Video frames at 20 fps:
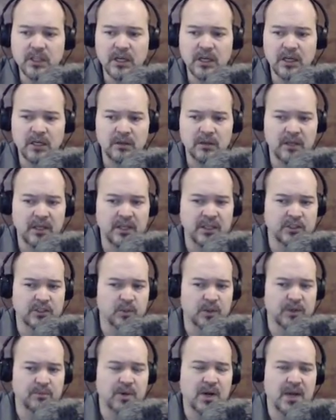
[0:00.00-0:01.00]
Each one
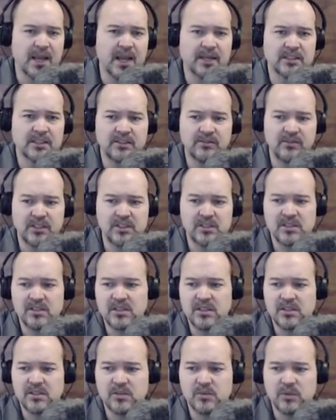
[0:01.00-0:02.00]
of my activities in
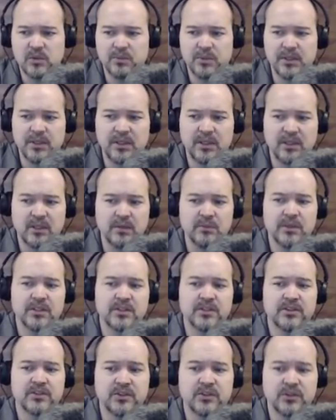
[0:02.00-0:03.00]
this would be
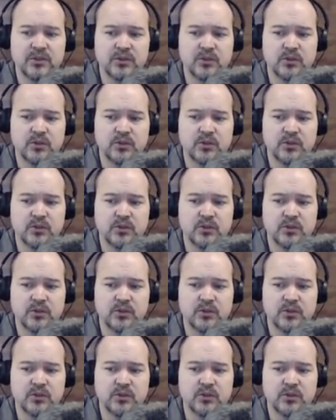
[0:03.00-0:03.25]
limited to 20